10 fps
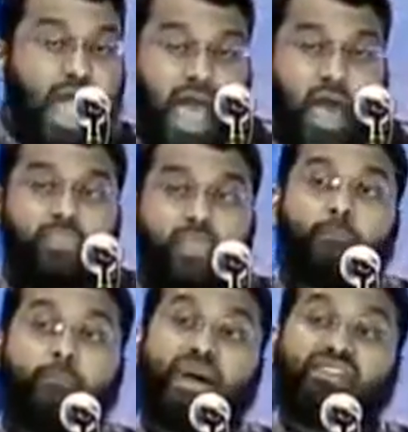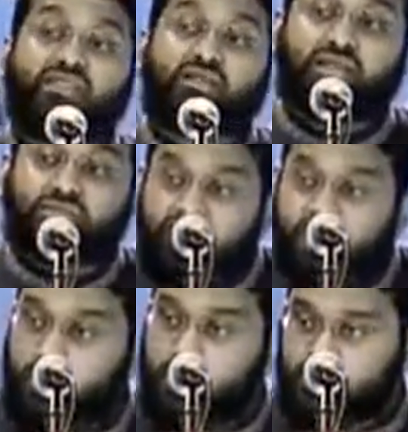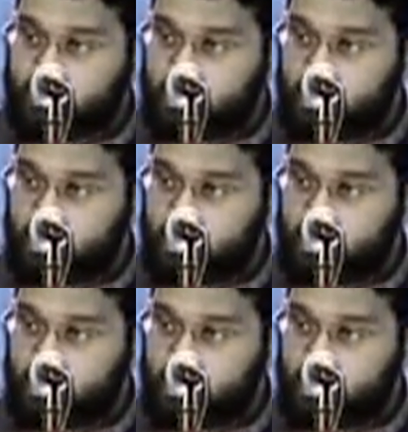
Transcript: and the best of sinners.